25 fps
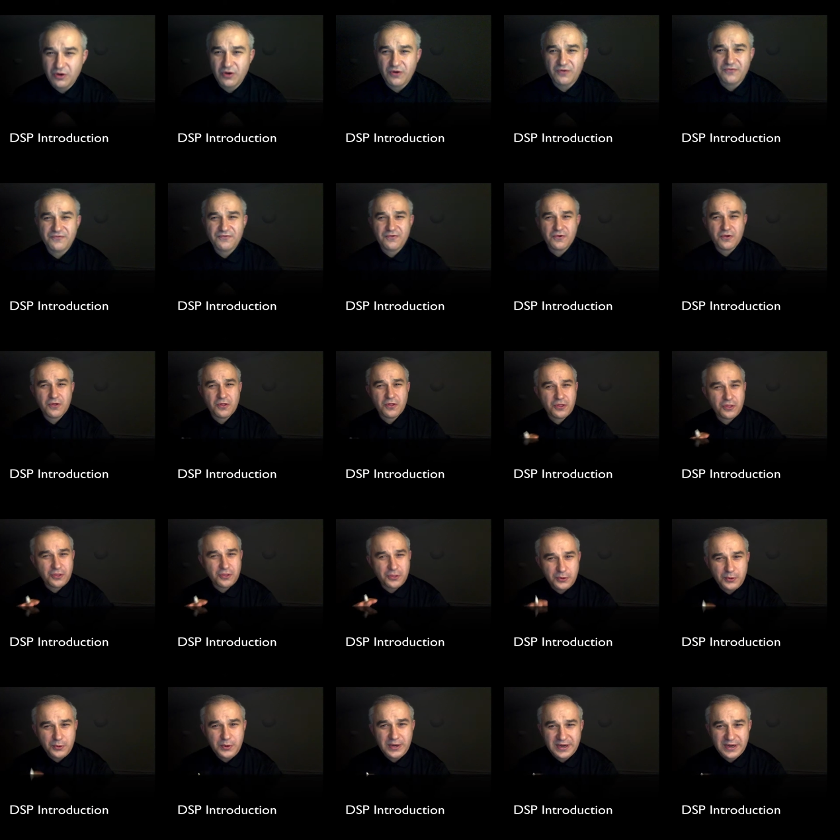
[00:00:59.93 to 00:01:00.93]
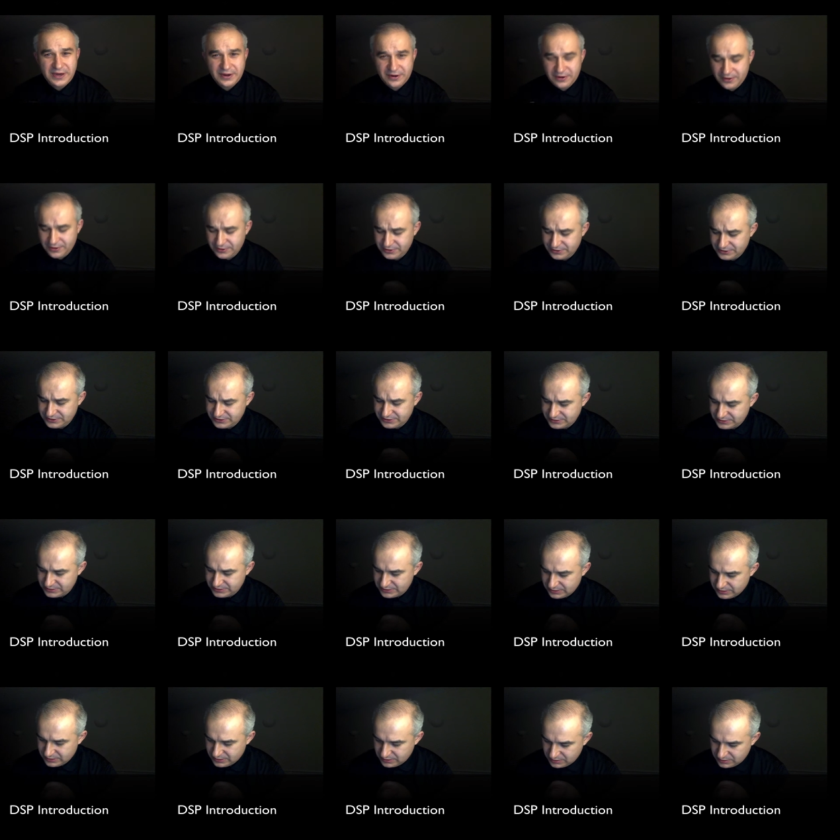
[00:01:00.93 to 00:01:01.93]
of 3 Hz
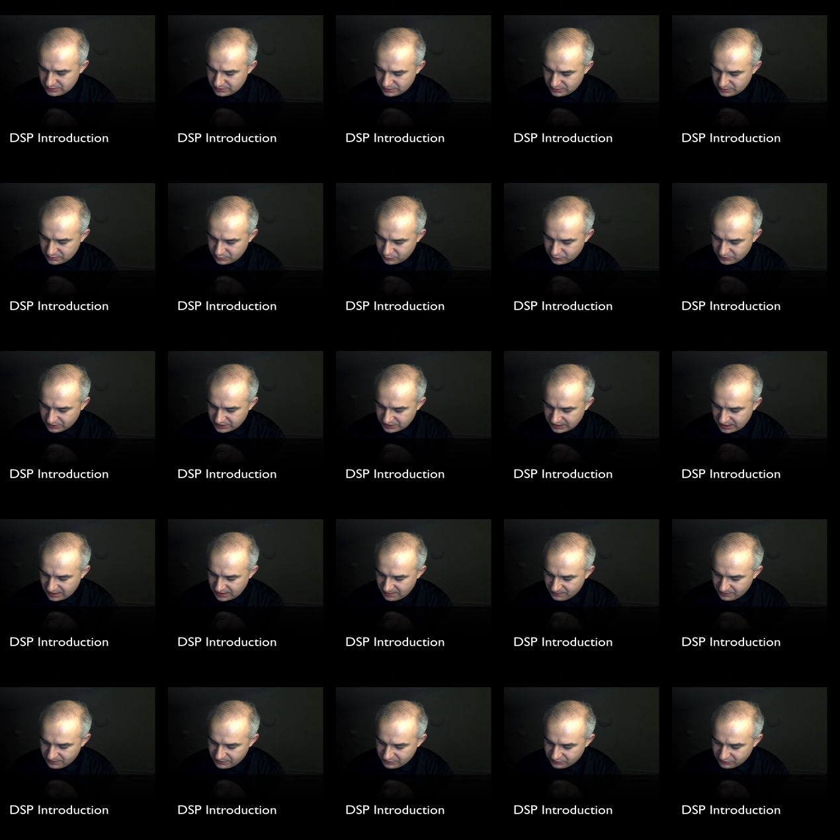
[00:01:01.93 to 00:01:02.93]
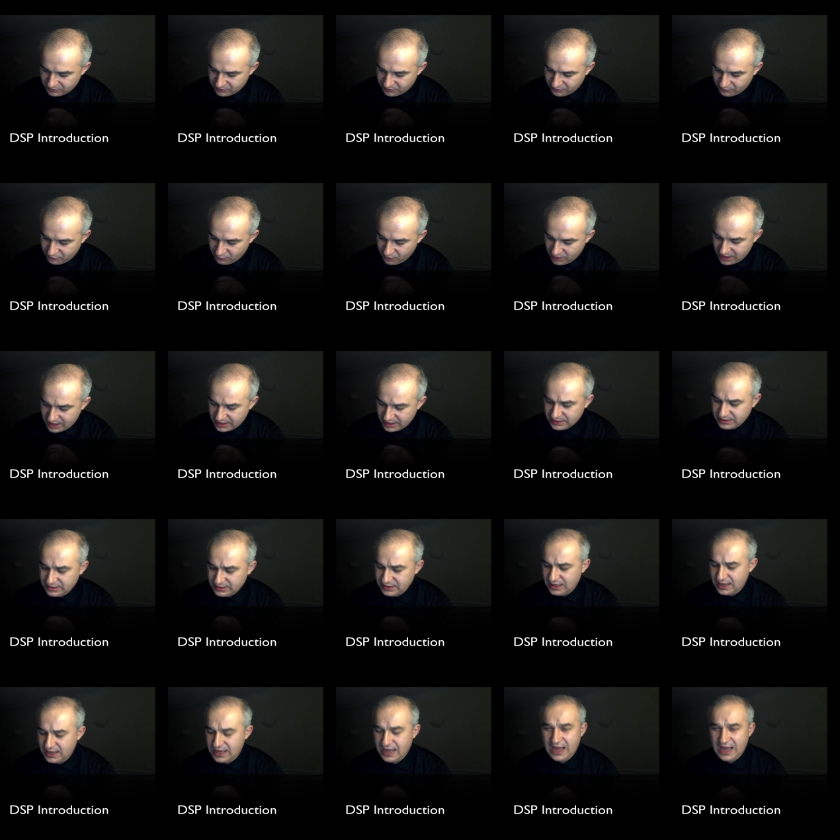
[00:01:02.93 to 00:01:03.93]
with an amplitude of 1